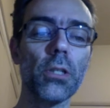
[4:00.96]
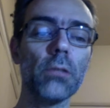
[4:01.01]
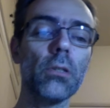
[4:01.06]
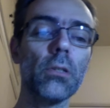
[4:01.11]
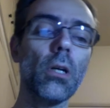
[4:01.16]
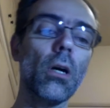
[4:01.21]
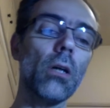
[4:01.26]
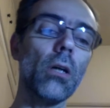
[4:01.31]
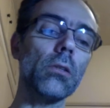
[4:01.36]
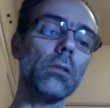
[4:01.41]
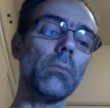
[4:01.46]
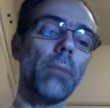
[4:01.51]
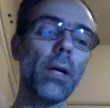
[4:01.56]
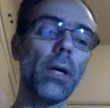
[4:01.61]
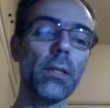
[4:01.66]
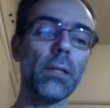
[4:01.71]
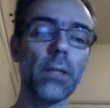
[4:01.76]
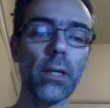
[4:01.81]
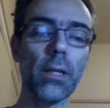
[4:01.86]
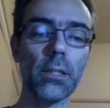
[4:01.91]
caused by the
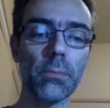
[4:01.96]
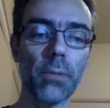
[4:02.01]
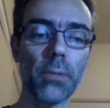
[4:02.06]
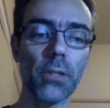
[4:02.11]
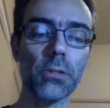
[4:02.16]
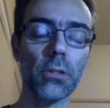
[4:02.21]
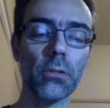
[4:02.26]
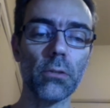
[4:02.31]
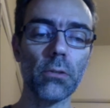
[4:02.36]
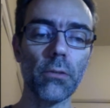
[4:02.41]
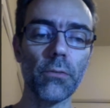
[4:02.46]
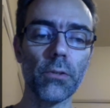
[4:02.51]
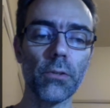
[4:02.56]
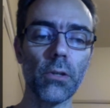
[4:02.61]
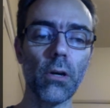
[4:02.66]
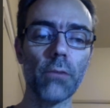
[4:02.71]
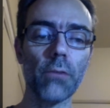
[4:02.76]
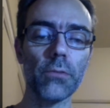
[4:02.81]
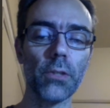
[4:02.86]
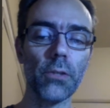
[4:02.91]
expansion of
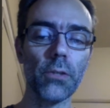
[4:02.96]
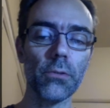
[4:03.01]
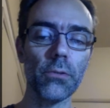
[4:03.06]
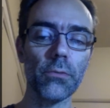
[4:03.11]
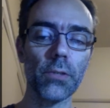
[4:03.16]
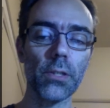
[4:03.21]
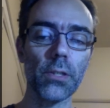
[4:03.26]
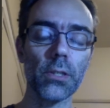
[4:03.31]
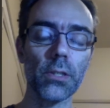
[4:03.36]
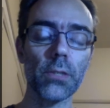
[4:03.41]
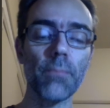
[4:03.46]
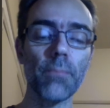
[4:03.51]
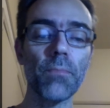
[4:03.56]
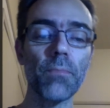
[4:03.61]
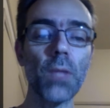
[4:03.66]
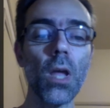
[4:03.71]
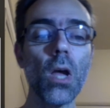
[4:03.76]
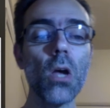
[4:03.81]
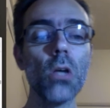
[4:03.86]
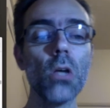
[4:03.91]
the universe.
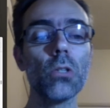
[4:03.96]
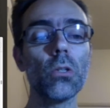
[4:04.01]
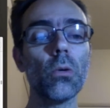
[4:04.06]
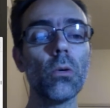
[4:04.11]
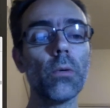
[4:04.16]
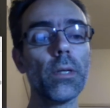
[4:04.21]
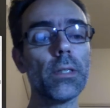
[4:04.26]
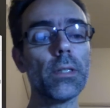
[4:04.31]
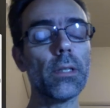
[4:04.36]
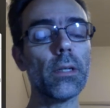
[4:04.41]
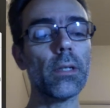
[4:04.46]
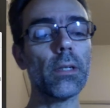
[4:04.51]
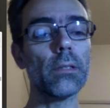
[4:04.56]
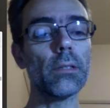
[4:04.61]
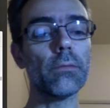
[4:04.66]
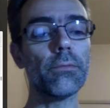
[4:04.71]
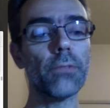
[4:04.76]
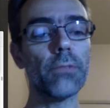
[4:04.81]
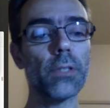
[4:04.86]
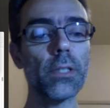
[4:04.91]
So in the
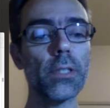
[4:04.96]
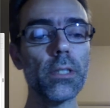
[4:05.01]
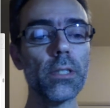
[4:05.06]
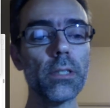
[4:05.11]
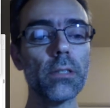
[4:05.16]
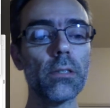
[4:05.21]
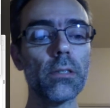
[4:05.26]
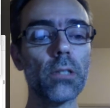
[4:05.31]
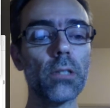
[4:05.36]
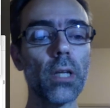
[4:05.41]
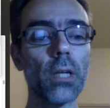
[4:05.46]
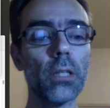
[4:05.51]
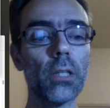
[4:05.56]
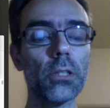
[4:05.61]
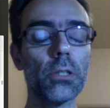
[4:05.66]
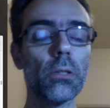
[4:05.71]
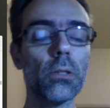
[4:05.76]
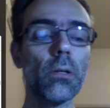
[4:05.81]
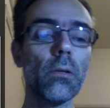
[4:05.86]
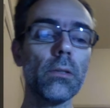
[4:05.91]
first stage,
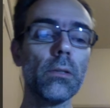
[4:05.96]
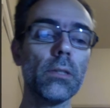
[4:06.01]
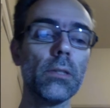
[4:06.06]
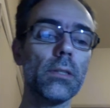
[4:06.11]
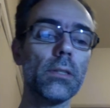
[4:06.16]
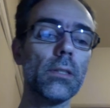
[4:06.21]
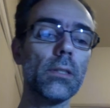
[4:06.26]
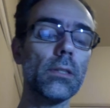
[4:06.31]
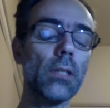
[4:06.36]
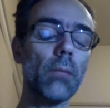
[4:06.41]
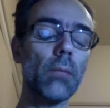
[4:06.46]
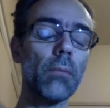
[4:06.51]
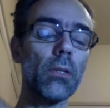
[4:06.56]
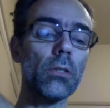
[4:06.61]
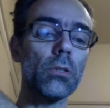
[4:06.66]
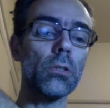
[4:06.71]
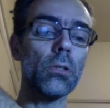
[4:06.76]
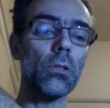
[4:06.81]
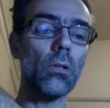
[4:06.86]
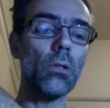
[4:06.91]
the system is
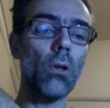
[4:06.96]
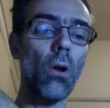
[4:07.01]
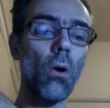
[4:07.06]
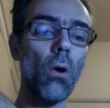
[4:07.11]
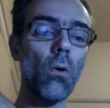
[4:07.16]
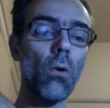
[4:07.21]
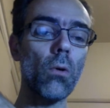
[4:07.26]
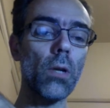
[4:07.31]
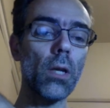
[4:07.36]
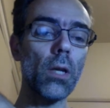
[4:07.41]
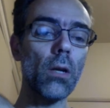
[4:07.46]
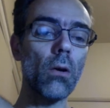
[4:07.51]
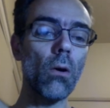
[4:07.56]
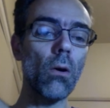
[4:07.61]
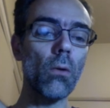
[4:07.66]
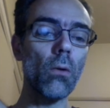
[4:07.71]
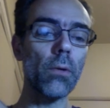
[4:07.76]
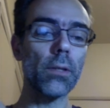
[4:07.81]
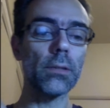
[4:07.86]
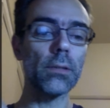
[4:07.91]
slowly going
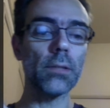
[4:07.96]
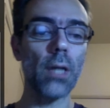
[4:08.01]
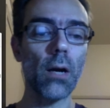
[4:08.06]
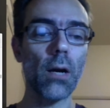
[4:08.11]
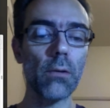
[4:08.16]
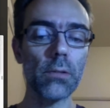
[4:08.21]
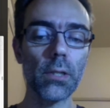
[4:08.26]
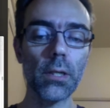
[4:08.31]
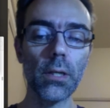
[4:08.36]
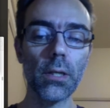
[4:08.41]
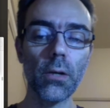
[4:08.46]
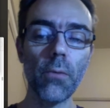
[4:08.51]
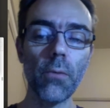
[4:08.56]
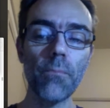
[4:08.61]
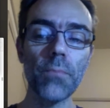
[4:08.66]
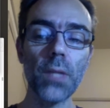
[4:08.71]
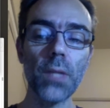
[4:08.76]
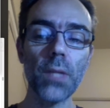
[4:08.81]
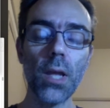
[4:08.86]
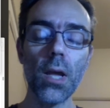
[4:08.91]
down the hill.
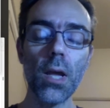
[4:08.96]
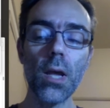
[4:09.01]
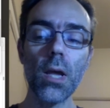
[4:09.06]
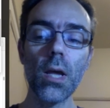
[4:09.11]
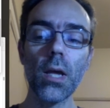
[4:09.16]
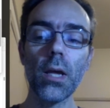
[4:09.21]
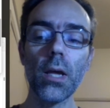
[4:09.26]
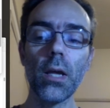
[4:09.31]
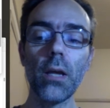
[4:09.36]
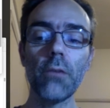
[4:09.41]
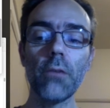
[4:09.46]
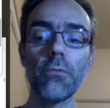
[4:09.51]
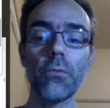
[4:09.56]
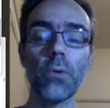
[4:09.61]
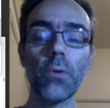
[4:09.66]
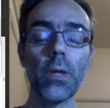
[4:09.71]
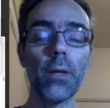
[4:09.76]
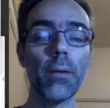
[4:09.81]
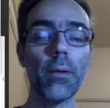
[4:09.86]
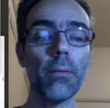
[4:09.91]
If
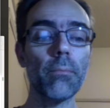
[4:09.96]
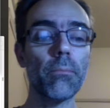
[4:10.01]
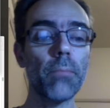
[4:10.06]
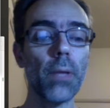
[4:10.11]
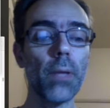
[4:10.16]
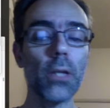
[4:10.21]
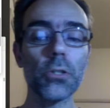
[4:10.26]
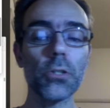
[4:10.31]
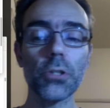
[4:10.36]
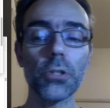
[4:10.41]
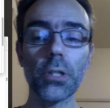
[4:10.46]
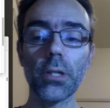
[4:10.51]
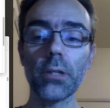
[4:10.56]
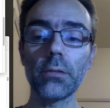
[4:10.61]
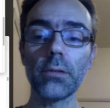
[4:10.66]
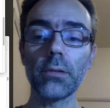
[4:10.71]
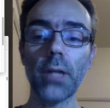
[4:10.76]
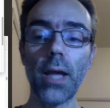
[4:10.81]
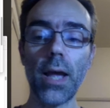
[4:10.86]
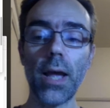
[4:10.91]
we picture
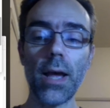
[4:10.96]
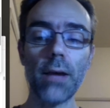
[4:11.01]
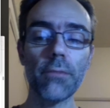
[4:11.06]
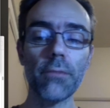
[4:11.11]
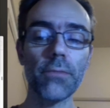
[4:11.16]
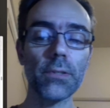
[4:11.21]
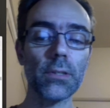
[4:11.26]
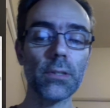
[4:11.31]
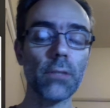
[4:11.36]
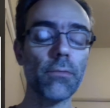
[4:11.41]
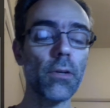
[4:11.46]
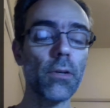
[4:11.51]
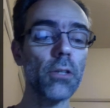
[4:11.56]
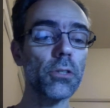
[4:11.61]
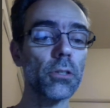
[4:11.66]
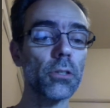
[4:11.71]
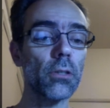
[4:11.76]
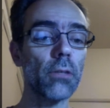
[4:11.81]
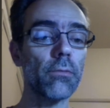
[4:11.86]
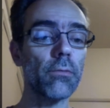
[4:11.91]
f as a function
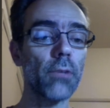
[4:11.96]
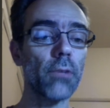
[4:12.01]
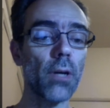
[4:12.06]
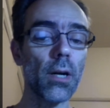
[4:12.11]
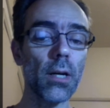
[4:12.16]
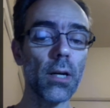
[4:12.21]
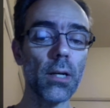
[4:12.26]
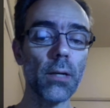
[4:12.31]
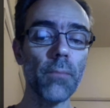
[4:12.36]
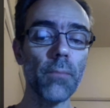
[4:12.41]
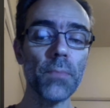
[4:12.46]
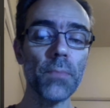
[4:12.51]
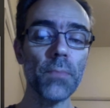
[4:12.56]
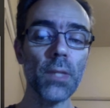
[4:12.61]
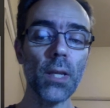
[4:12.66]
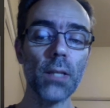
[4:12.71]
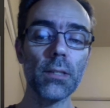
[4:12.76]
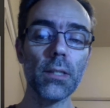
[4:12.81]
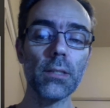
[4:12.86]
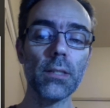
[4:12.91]
of r,
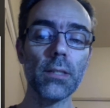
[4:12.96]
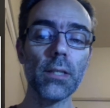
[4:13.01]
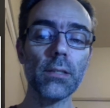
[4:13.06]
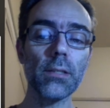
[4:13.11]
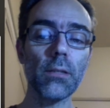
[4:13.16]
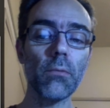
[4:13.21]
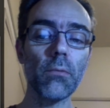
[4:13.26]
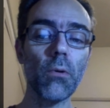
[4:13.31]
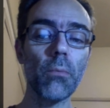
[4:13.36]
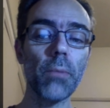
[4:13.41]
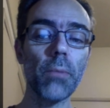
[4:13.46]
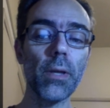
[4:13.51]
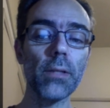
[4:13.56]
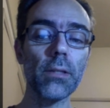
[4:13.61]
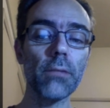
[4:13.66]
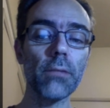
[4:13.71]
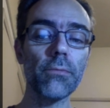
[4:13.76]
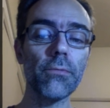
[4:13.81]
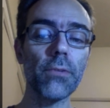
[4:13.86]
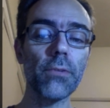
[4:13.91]
the system will be in the
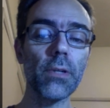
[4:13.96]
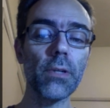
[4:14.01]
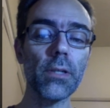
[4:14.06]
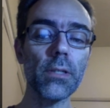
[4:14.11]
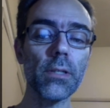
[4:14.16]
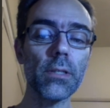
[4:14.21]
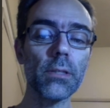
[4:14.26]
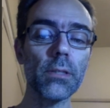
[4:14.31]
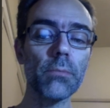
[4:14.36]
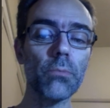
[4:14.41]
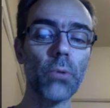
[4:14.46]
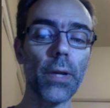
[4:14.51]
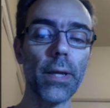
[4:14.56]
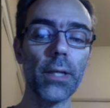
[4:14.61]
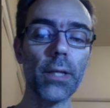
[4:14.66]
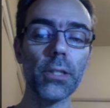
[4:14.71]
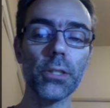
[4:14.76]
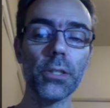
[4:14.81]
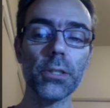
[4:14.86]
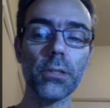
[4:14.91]
first
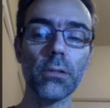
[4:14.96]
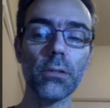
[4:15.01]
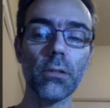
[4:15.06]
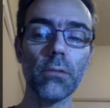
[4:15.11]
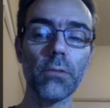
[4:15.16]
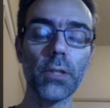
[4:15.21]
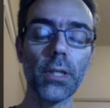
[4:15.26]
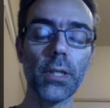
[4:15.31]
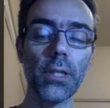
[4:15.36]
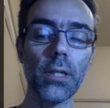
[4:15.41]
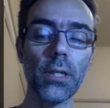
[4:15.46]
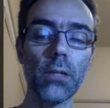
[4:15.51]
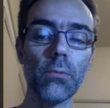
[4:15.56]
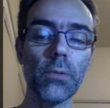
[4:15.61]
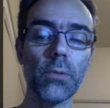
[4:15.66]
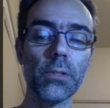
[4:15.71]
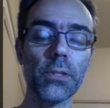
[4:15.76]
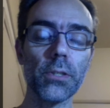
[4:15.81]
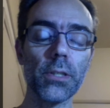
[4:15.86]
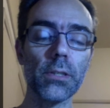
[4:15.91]
branch over here, which
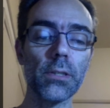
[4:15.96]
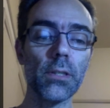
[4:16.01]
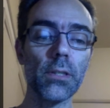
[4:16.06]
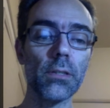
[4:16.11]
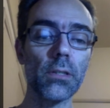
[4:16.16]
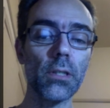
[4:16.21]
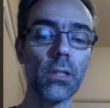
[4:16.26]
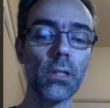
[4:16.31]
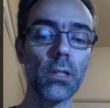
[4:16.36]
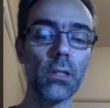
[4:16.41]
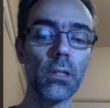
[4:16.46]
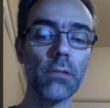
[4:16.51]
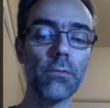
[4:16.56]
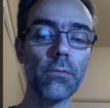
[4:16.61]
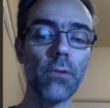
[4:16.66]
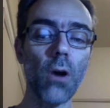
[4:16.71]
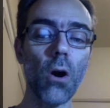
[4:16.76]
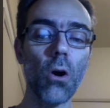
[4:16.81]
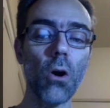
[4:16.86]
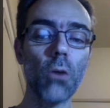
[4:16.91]
is this curve,
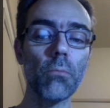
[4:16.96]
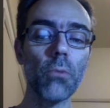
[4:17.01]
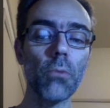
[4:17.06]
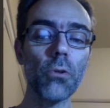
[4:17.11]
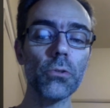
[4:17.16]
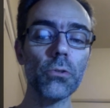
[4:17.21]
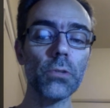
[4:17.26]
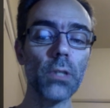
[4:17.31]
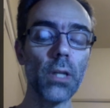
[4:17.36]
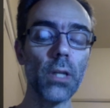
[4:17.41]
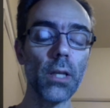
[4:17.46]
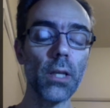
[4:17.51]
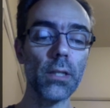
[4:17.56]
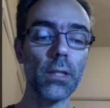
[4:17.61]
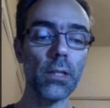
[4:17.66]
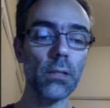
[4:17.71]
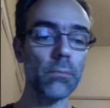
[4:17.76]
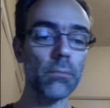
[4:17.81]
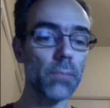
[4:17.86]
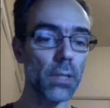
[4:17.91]
almost linear,
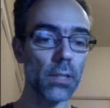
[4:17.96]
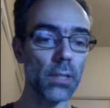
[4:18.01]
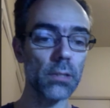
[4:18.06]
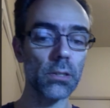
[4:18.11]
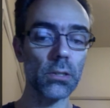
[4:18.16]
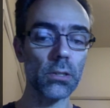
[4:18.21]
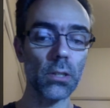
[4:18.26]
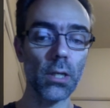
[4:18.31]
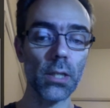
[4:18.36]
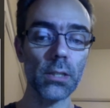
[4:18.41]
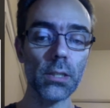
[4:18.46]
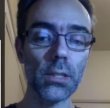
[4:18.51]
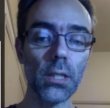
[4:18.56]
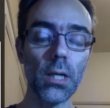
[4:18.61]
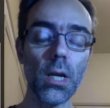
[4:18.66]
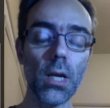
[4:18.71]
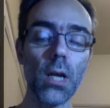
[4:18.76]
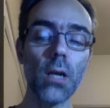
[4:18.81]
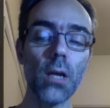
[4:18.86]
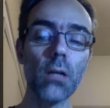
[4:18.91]
but it's not,
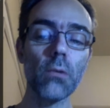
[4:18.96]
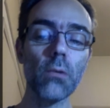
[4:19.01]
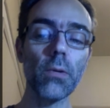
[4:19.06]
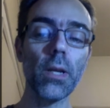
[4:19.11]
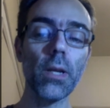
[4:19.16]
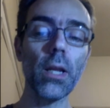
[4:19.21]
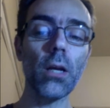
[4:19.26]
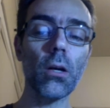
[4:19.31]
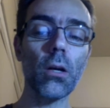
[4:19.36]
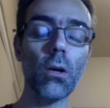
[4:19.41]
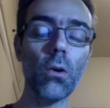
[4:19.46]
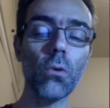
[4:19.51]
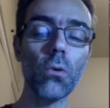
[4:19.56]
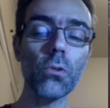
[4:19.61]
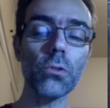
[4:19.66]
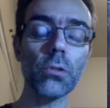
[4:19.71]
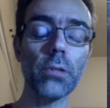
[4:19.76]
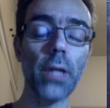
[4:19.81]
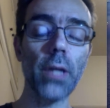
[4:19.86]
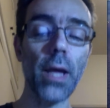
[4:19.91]
really close
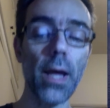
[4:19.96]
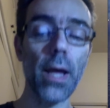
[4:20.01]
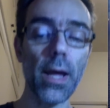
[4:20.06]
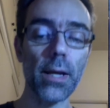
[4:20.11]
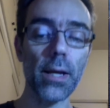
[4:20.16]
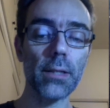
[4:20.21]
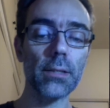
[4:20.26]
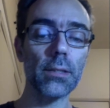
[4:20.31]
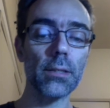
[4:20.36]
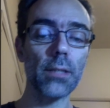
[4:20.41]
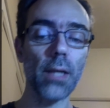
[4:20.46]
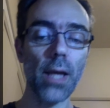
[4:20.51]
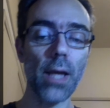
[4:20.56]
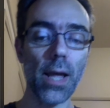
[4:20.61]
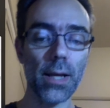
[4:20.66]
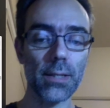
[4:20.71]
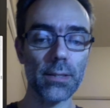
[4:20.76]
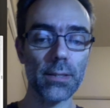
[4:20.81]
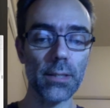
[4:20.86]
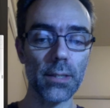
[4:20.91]
to the
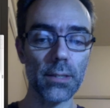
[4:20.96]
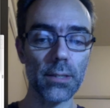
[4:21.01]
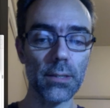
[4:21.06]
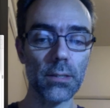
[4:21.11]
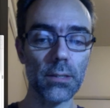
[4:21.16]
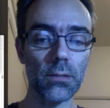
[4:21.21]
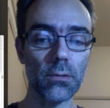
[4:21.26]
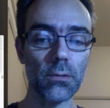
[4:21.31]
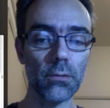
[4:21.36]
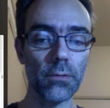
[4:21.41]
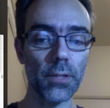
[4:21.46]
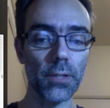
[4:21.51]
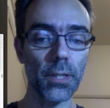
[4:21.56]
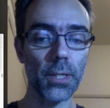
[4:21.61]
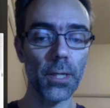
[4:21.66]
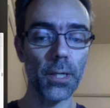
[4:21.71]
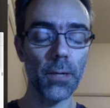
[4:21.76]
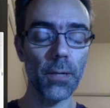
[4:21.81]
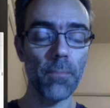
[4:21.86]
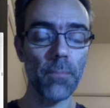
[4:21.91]
x-axis over
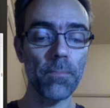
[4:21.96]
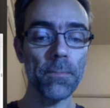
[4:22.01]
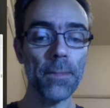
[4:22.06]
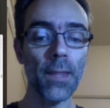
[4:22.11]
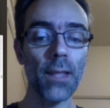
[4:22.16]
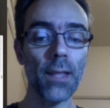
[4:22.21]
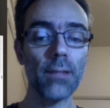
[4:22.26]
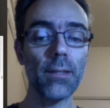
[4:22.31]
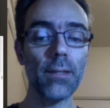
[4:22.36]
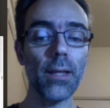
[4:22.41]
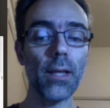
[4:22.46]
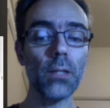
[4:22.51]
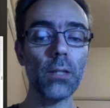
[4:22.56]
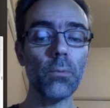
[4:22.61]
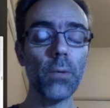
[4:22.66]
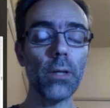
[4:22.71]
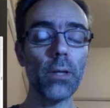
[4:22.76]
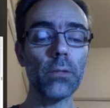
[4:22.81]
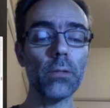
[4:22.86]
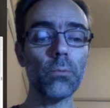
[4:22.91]
here. Then
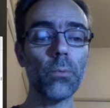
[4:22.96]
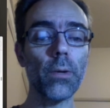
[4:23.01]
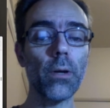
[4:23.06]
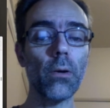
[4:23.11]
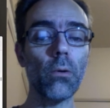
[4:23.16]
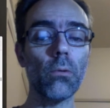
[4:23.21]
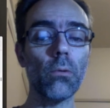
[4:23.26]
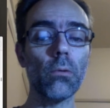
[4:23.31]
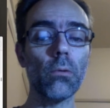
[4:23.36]
it will